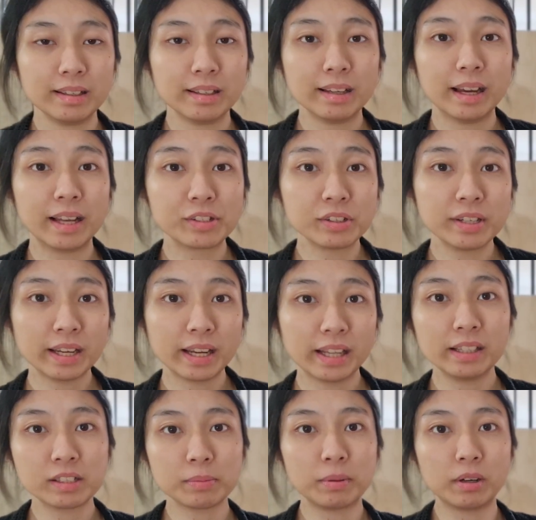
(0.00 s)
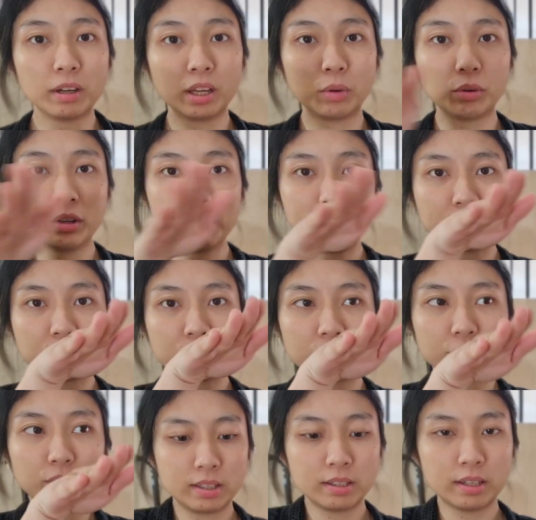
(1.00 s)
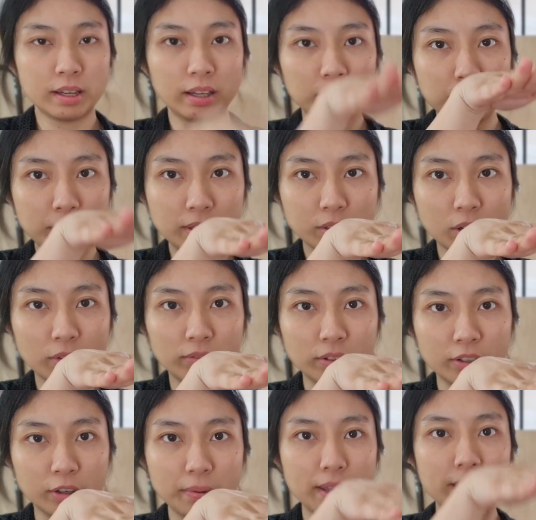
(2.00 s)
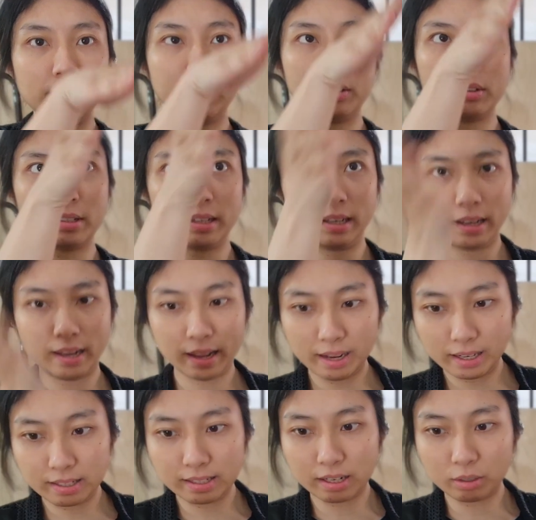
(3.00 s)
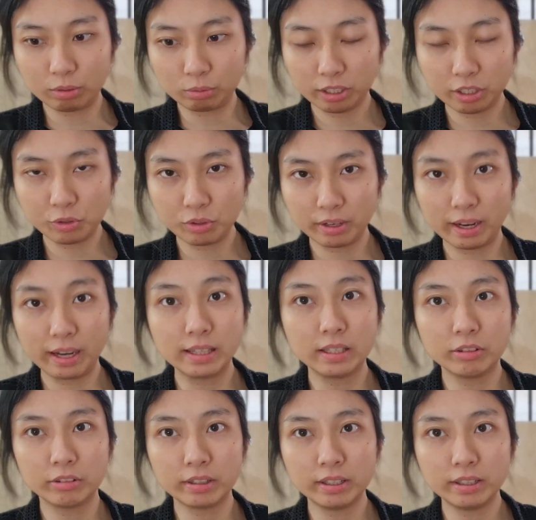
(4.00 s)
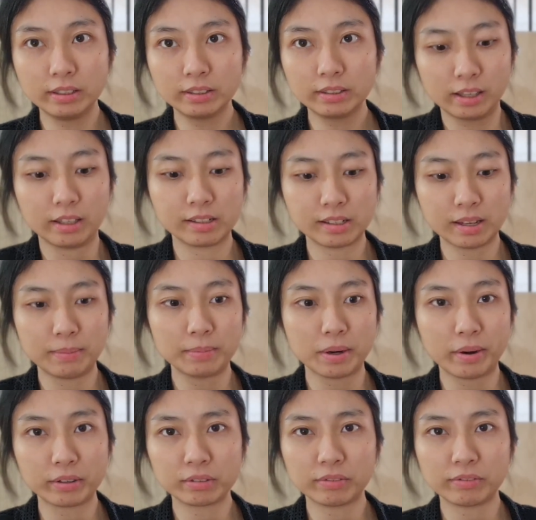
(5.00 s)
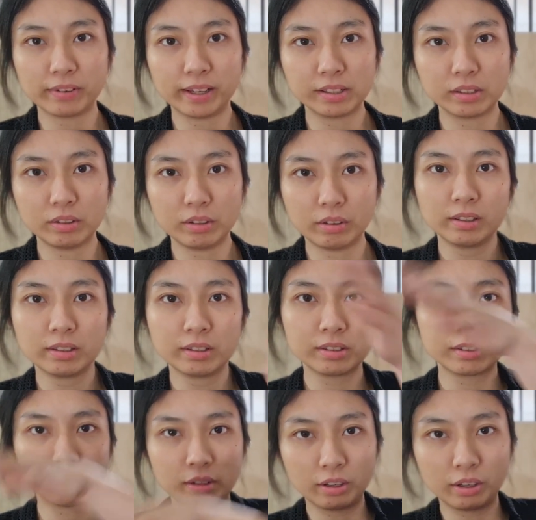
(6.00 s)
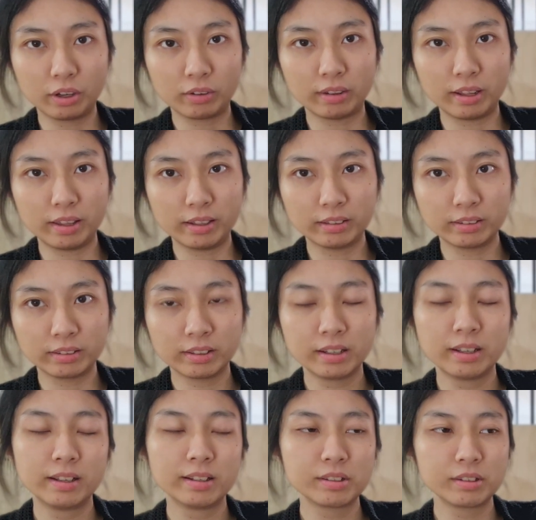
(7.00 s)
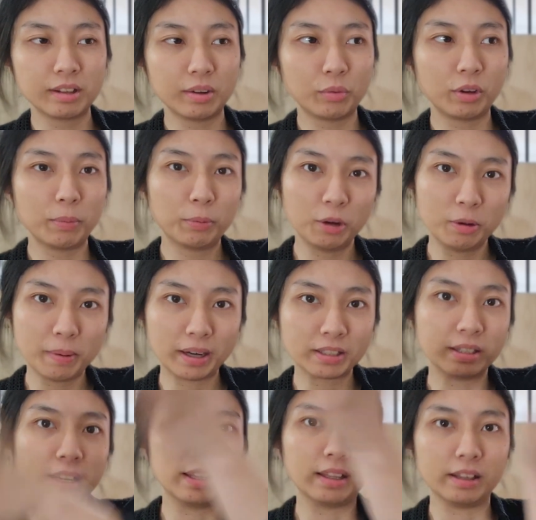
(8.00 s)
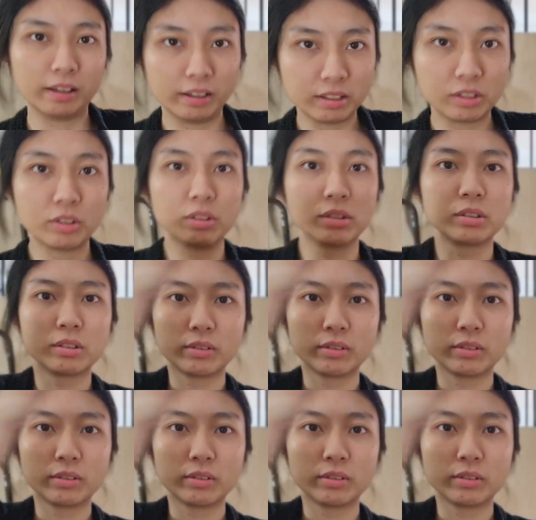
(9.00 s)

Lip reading: As you're taking these apart, you want to make sure, take a piece off the top and then just lay it down 180 degrees in the same direction facing you. So they go like this. So then when you put it back together, it's just